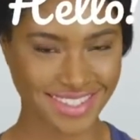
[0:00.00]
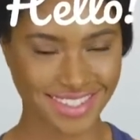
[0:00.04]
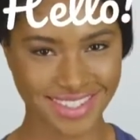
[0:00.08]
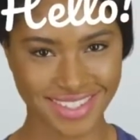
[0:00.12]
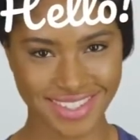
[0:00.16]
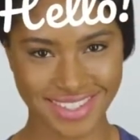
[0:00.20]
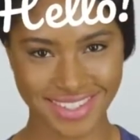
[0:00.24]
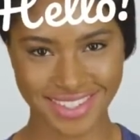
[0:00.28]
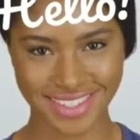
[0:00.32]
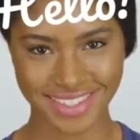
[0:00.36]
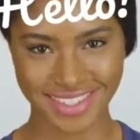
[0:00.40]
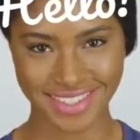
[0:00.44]

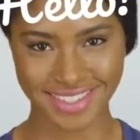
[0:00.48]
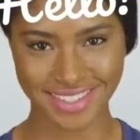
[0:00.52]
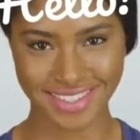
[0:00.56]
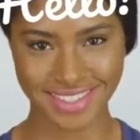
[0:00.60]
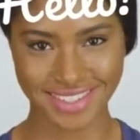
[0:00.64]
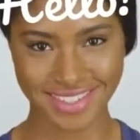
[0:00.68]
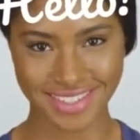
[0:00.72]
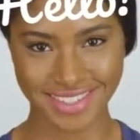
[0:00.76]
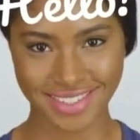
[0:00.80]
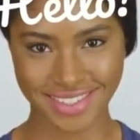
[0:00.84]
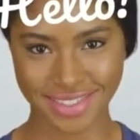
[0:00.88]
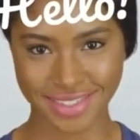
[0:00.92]
Now once we
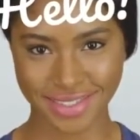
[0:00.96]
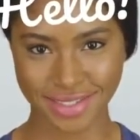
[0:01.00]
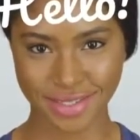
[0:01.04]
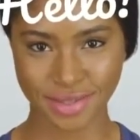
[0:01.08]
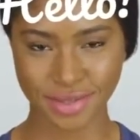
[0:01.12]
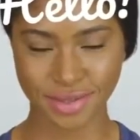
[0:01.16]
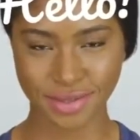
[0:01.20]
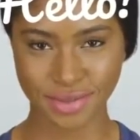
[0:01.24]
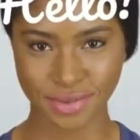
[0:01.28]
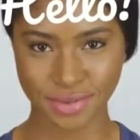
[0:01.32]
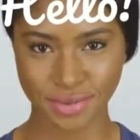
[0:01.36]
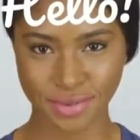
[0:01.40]
have that
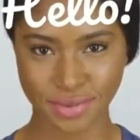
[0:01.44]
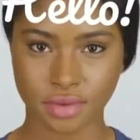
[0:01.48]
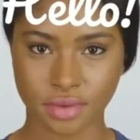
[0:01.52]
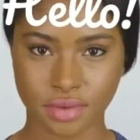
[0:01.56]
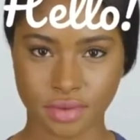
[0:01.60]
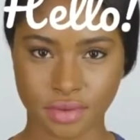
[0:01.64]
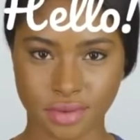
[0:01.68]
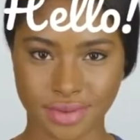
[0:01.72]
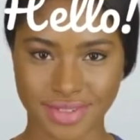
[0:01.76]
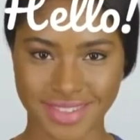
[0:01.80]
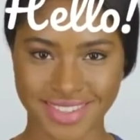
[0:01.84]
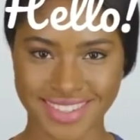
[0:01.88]
image
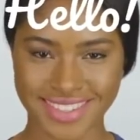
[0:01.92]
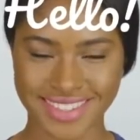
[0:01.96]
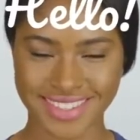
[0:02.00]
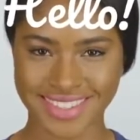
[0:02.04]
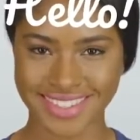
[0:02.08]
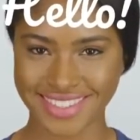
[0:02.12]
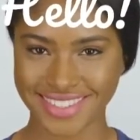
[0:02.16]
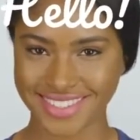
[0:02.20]
component,